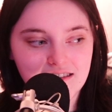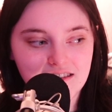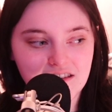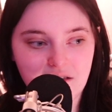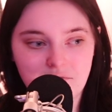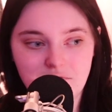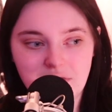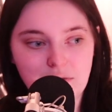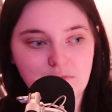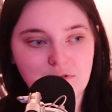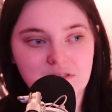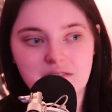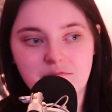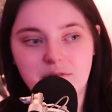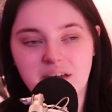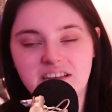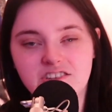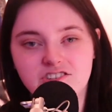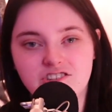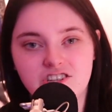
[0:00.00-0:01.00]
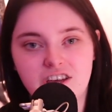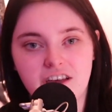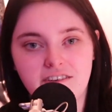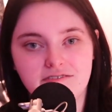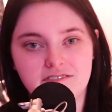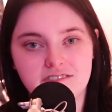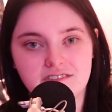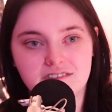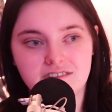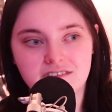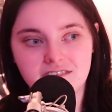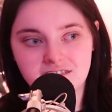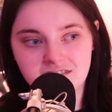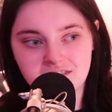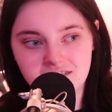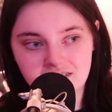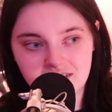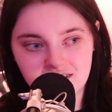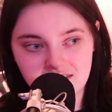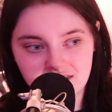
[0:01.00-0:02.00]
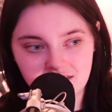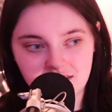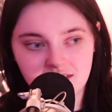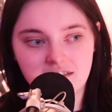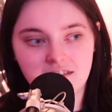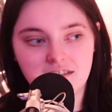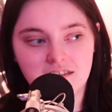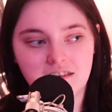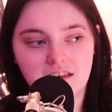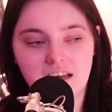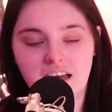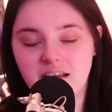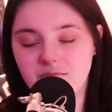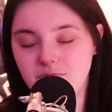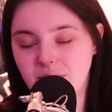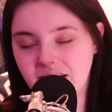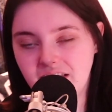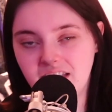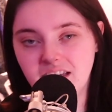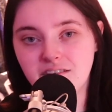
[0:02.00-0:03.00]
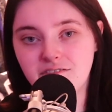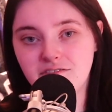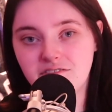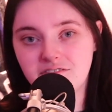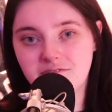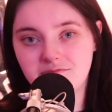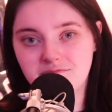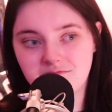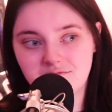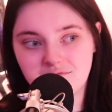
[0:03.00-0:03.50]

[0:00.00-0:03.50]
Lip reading: it may be the best shift in my life.